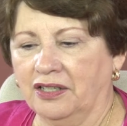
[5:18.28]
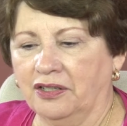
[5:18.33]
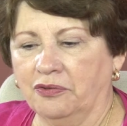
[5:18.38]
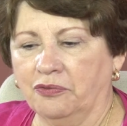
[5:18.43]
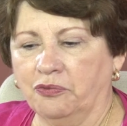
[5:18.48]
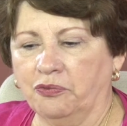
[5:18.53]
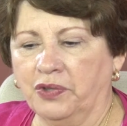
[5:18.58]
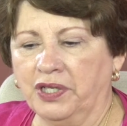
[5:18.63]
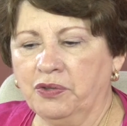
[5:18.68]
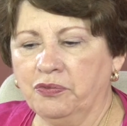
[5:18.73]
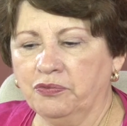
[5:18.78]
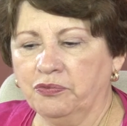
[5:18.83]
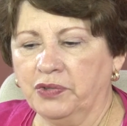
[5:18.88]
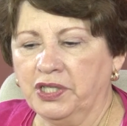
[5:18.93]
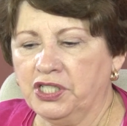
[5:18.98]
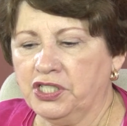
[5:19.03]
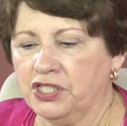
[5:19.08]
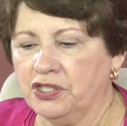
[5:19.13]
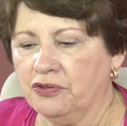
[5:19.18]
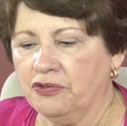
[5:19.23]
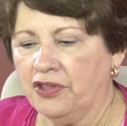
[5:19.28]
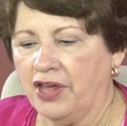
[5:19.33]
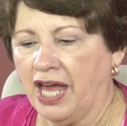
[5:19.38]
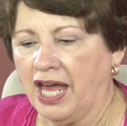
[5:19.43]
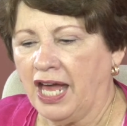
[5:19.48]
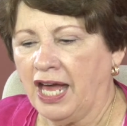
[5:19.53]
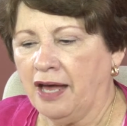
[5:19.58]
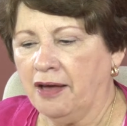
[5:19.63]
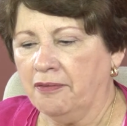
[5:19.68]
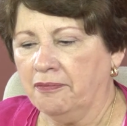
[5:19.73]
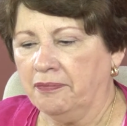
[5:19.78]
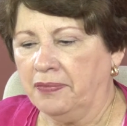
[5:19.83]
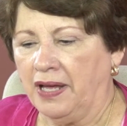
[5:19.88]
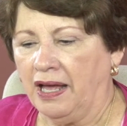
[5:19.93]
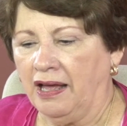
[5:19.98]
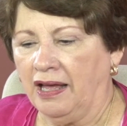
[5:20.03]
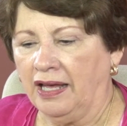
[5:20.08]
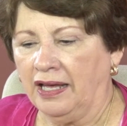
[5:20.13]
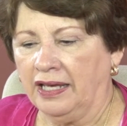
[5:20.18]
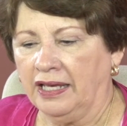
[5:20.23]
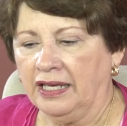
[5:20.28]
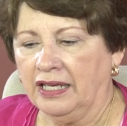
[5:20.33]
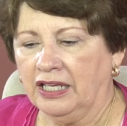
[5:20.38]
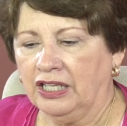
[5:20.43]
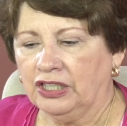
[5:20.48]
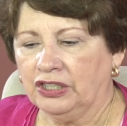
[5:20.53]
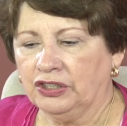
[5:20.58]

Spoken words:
we do that by